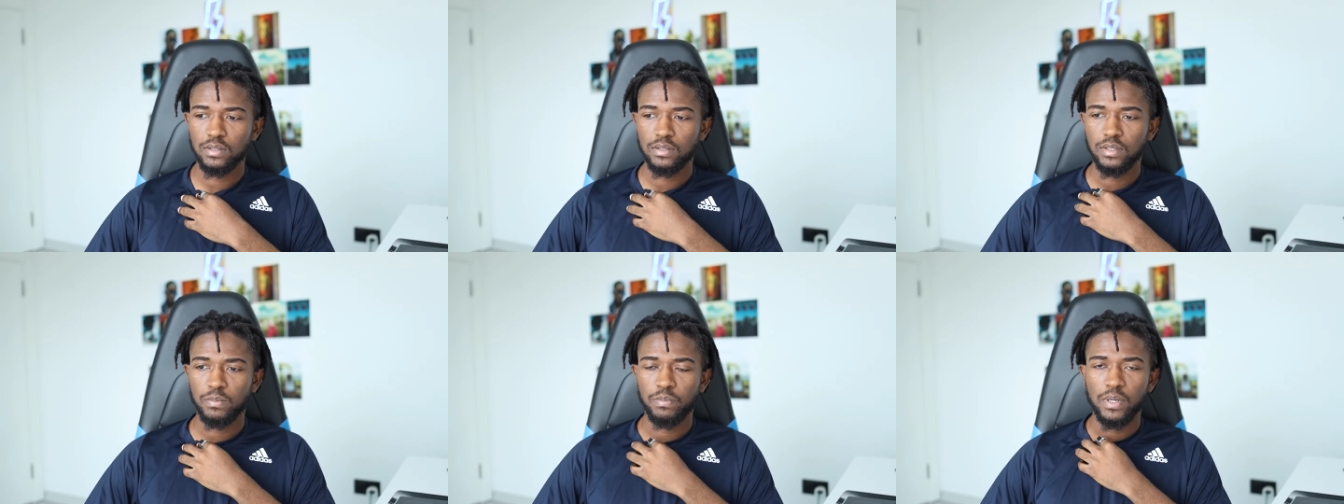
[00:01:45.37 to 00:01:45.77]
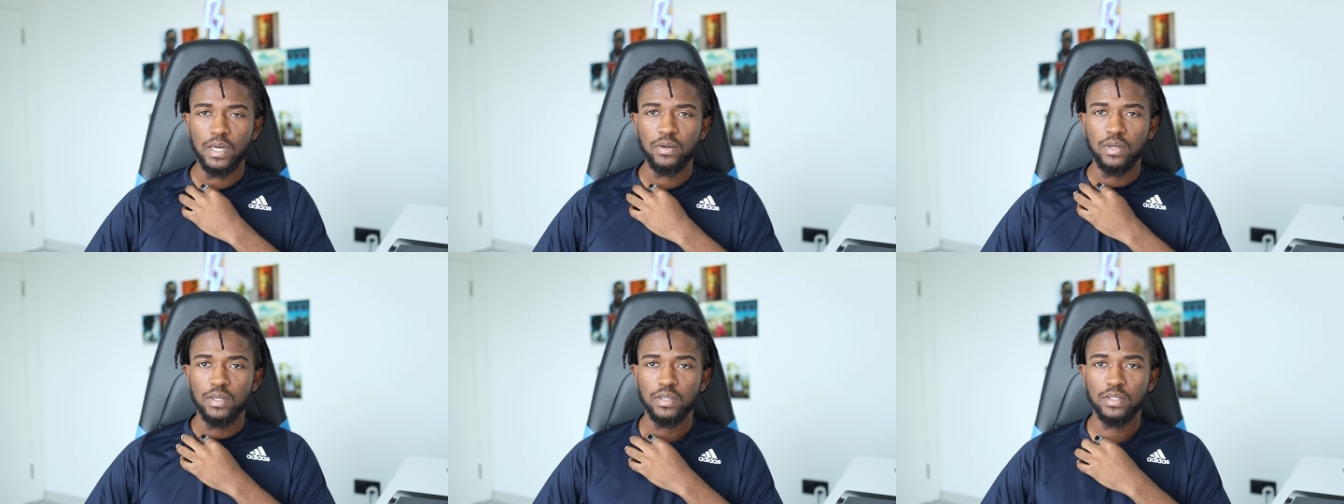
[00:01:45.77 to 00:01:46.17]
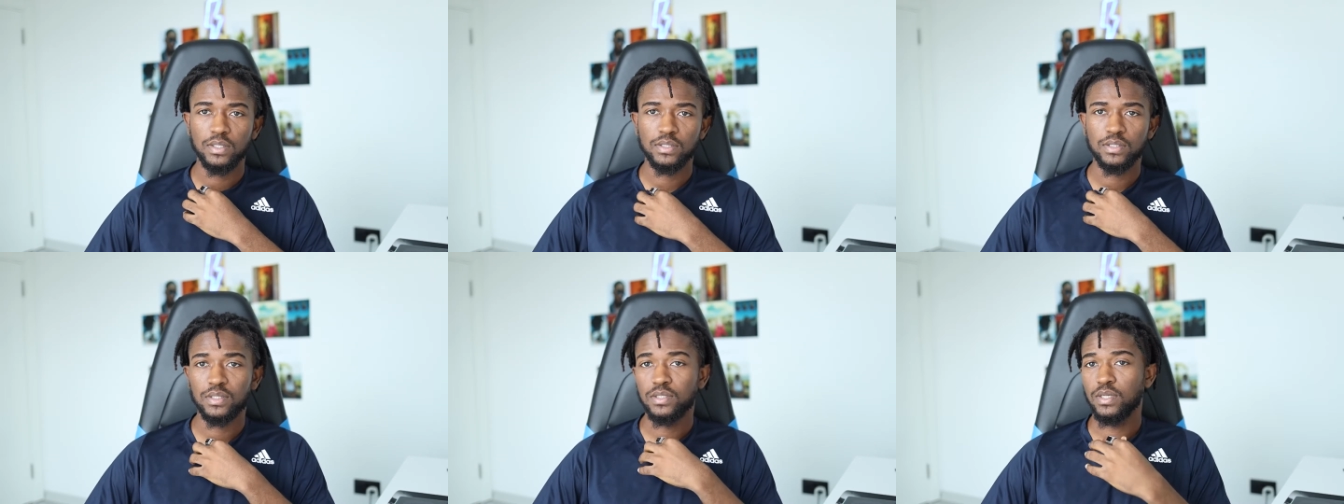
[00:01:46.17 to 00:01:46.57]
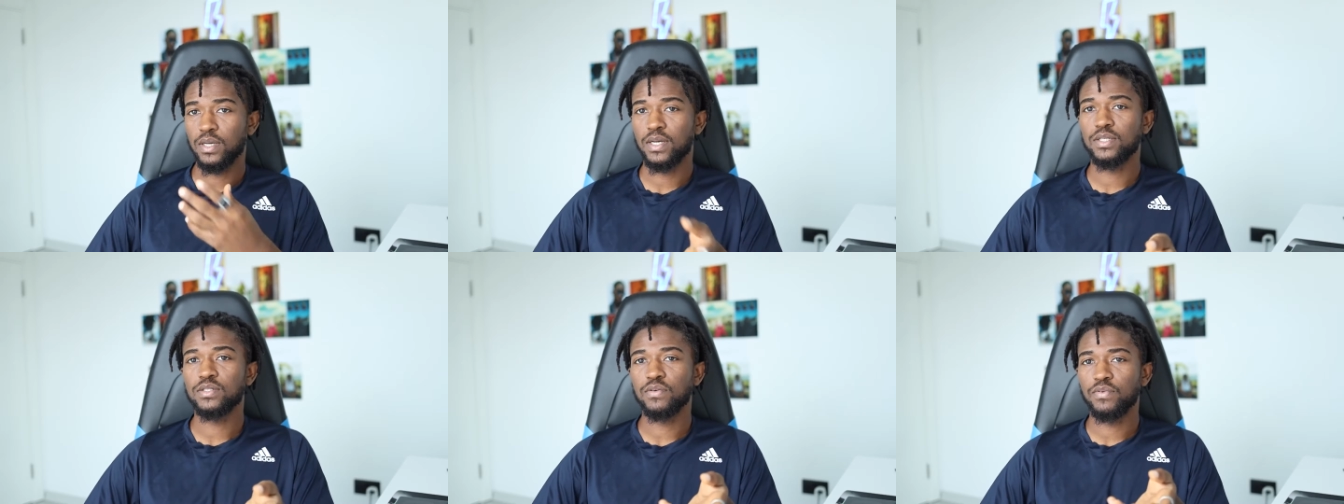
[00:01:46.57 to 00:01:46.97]
The power is in the
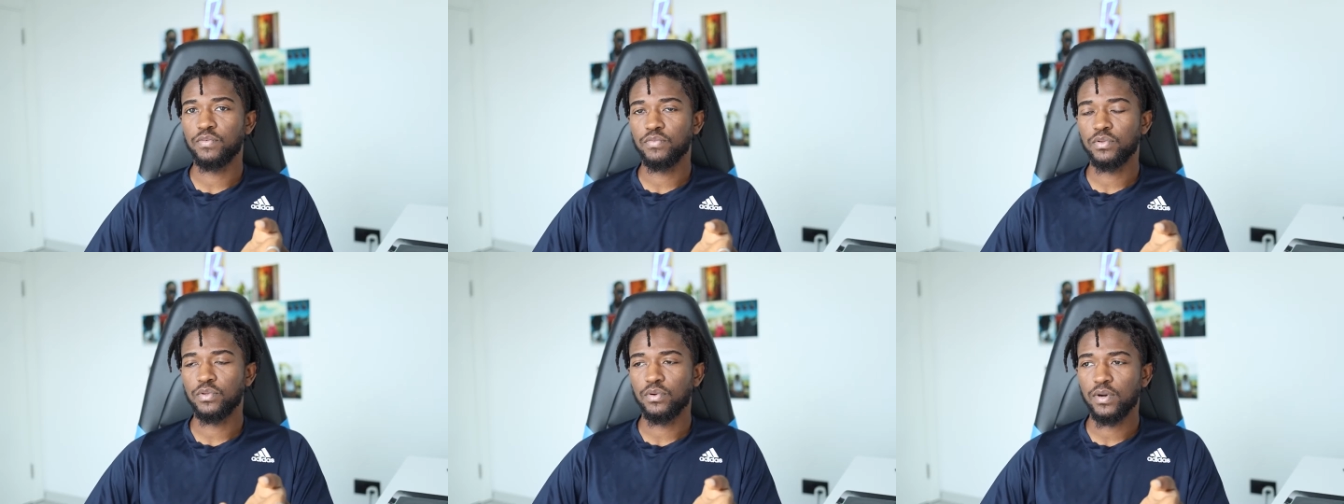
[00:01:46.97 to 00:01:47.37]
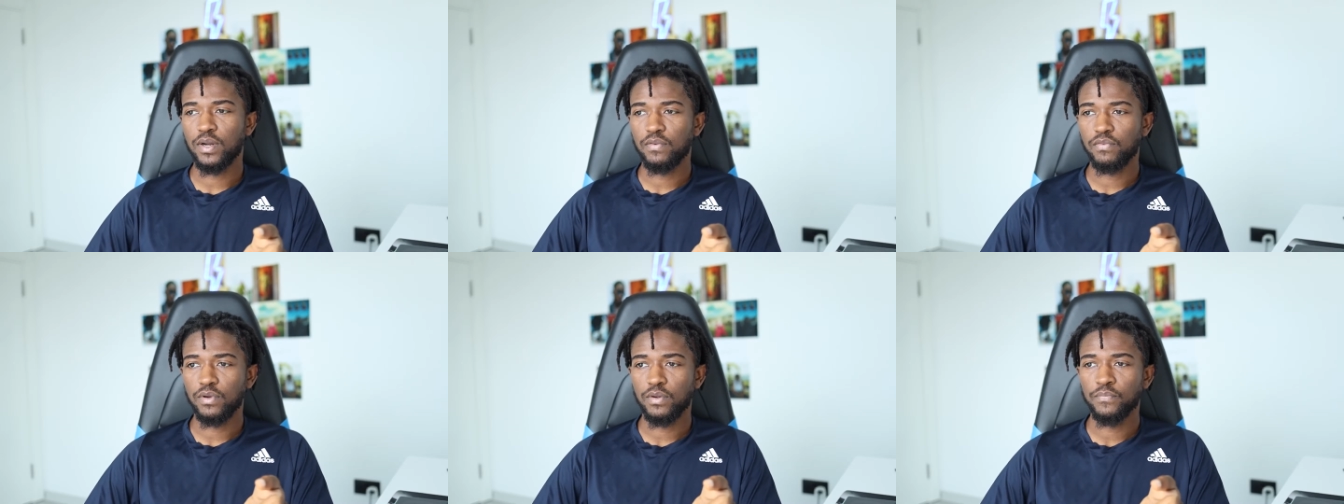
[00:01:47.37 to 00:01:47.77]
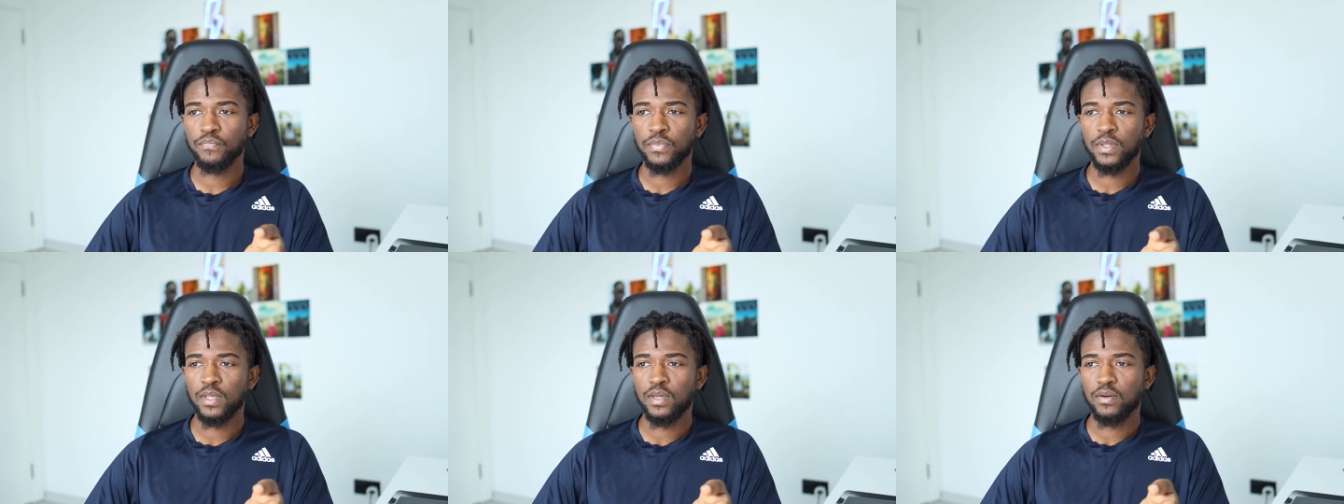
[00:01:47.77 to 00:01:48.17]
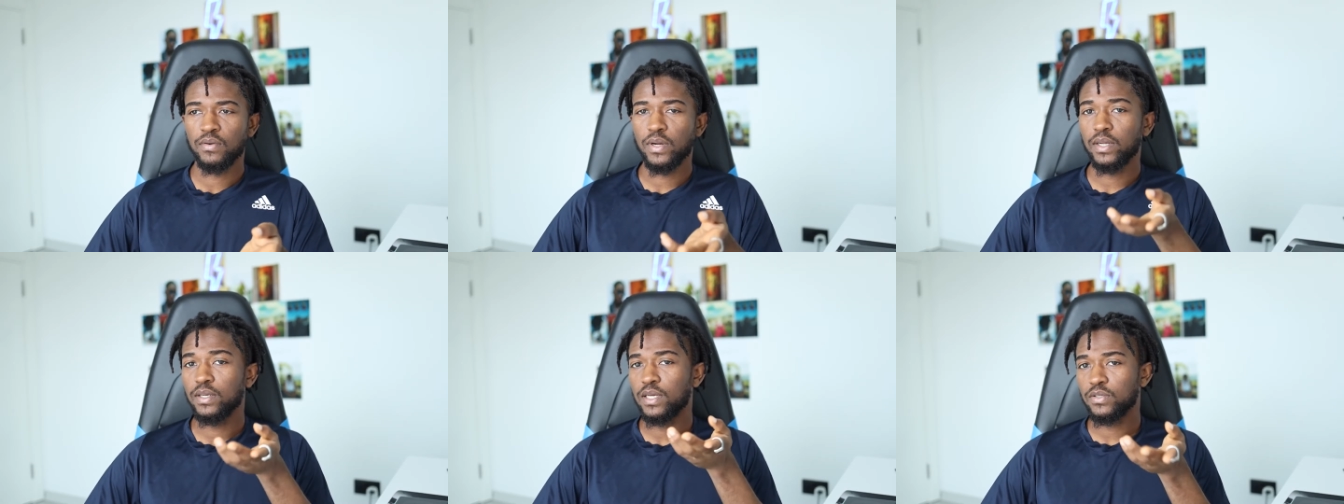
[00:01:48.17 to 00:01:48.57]
hands of the photographer,
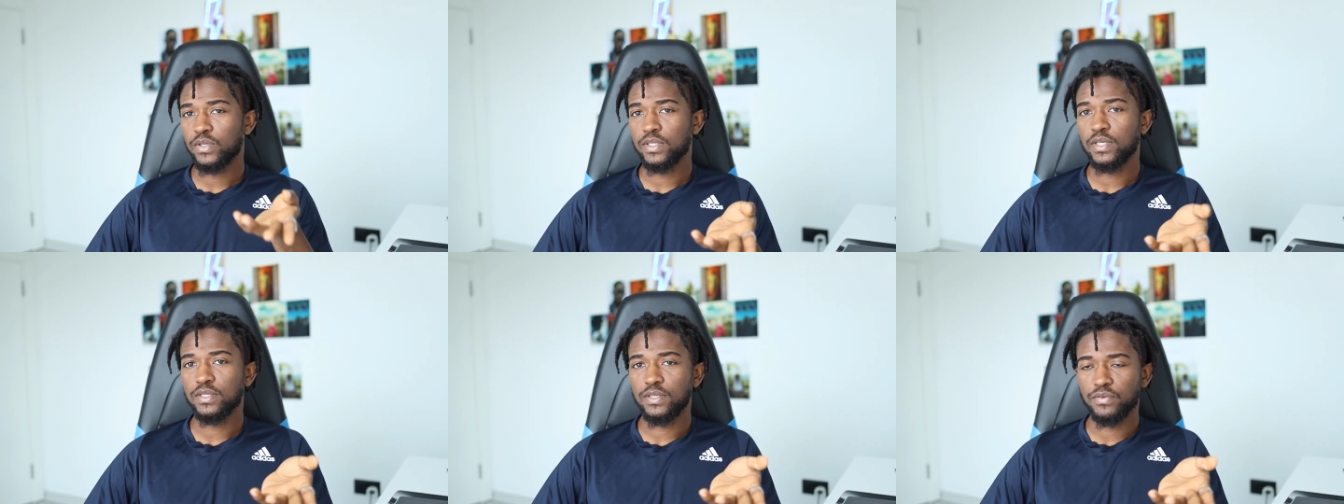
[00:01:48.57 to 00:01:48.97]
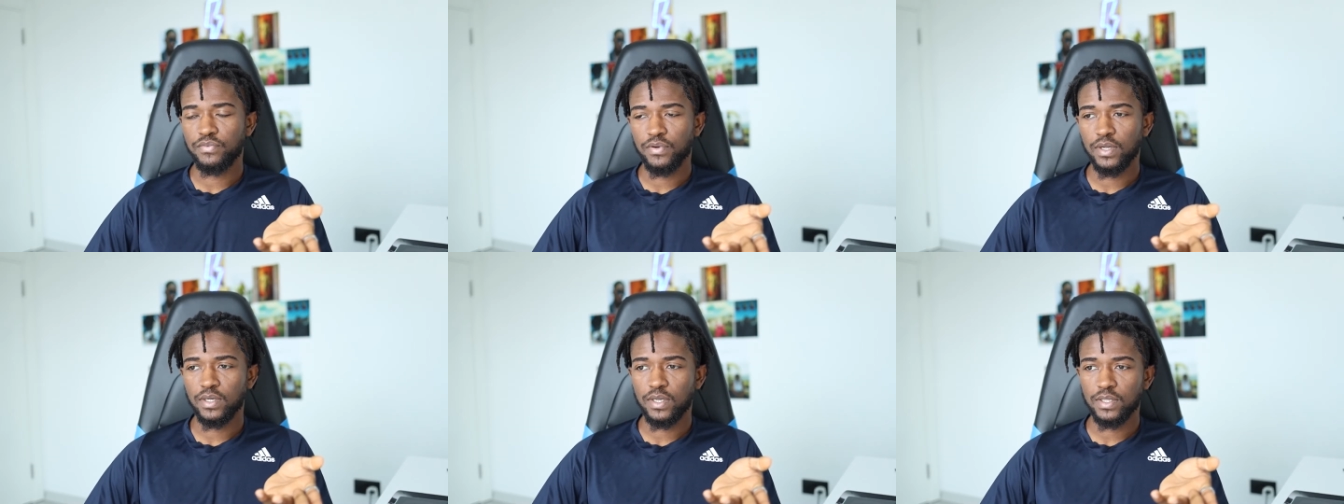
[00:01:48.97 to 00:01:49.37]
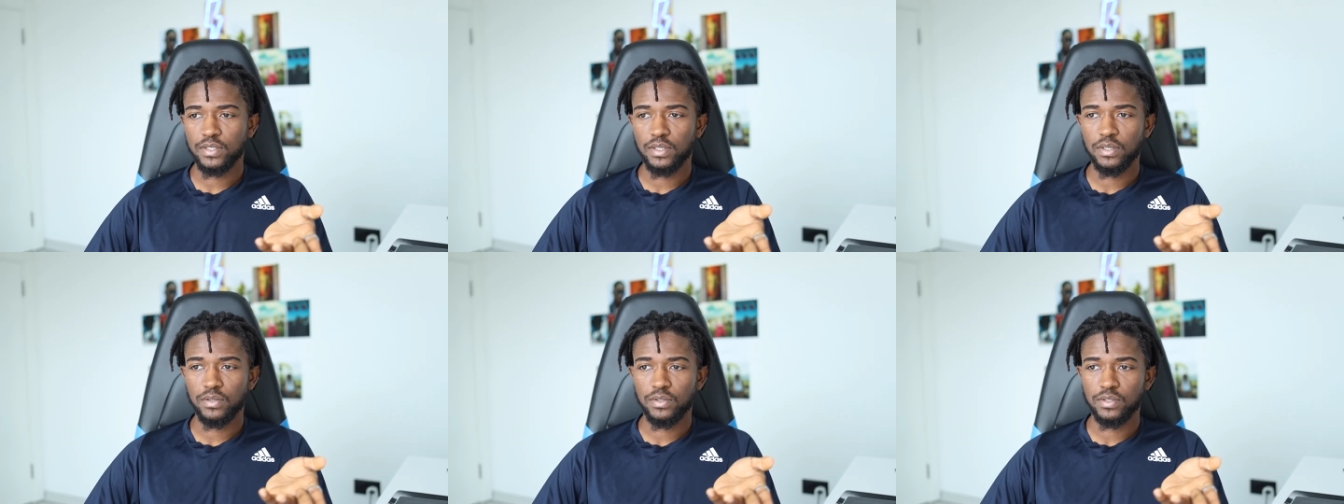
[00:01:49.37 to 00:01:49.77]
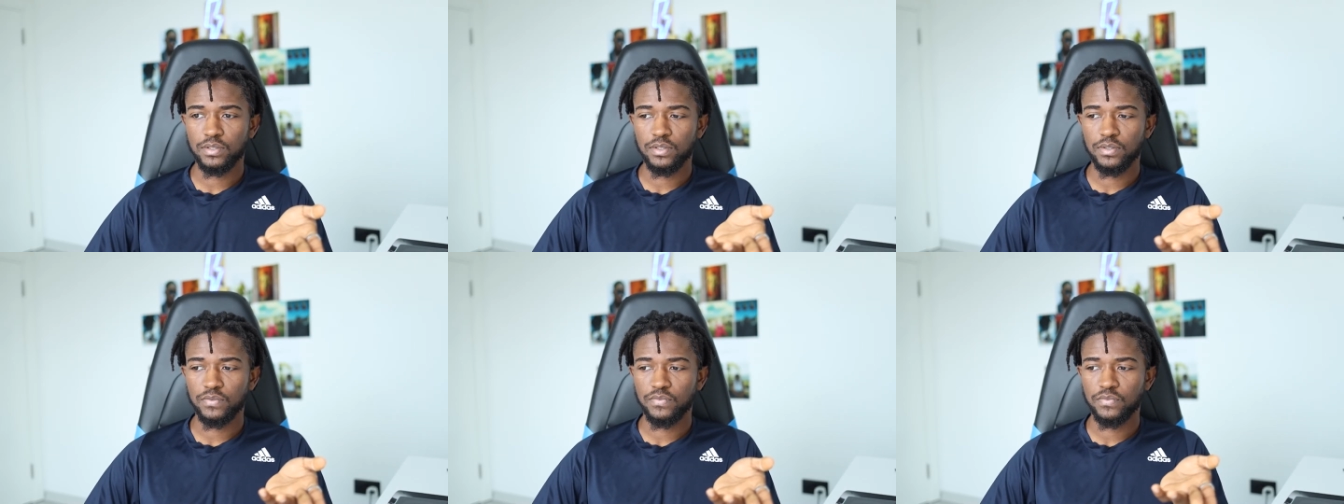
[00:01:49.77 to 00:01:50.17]
right? That's why there are different
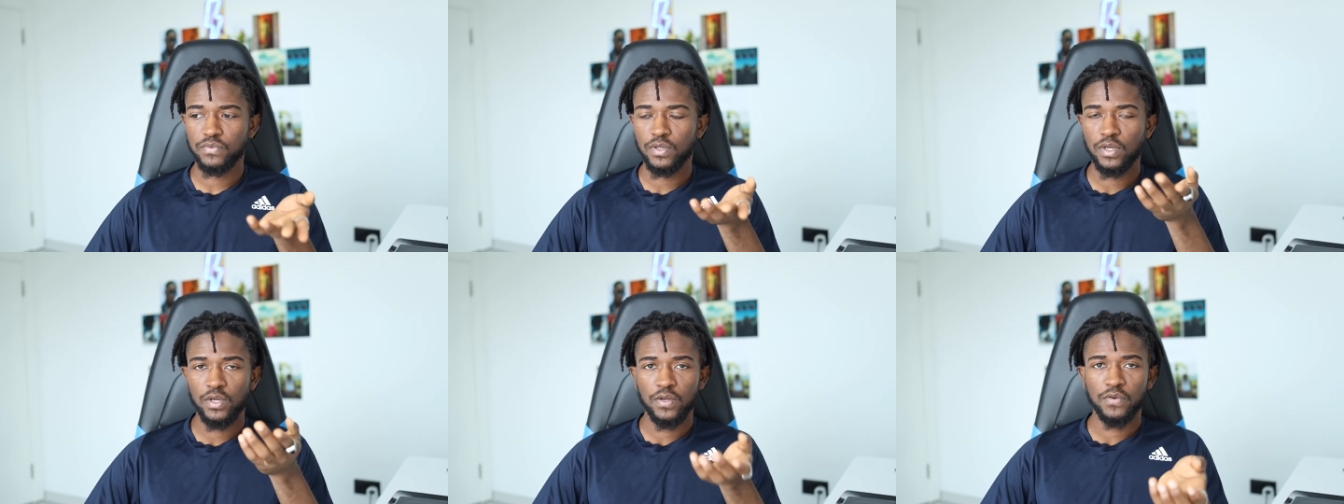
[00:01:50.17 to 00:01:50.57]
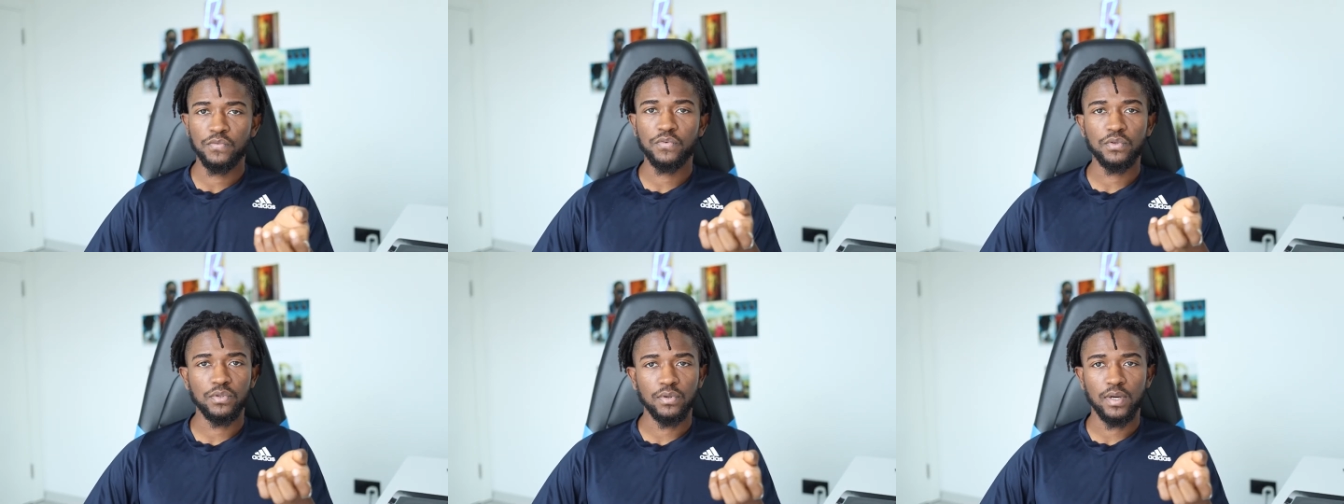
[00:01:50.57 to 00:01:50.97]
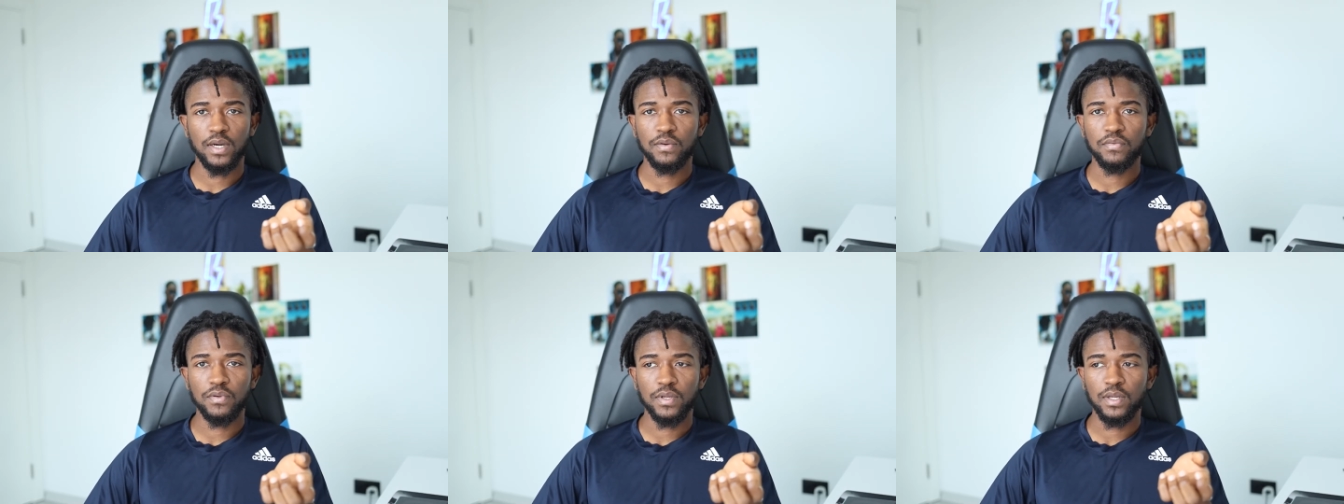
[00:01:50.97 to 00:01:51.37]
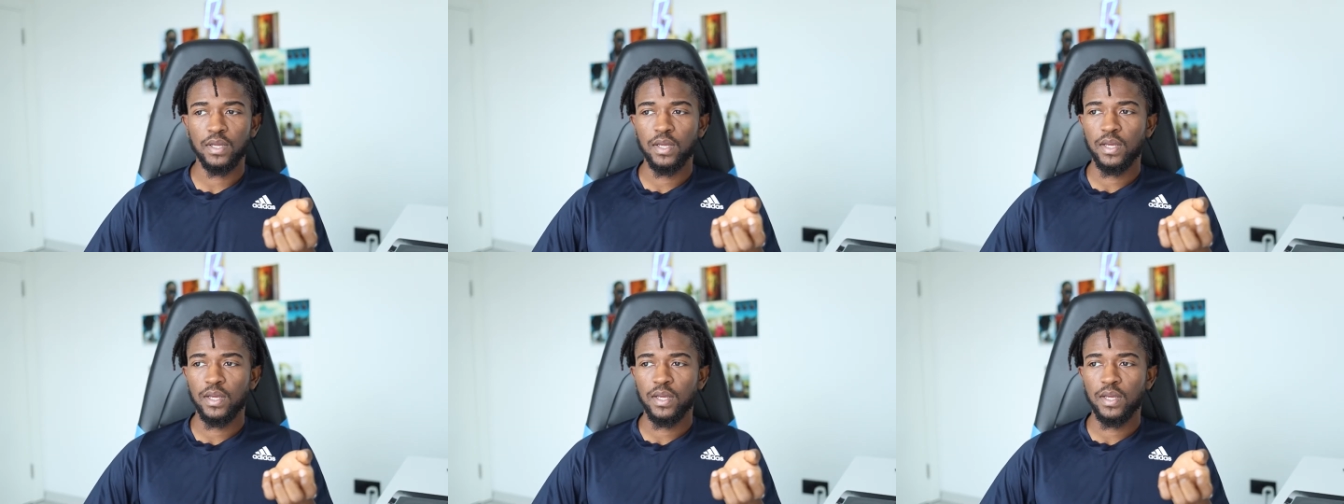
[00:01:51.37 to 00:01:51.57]
categories of photography.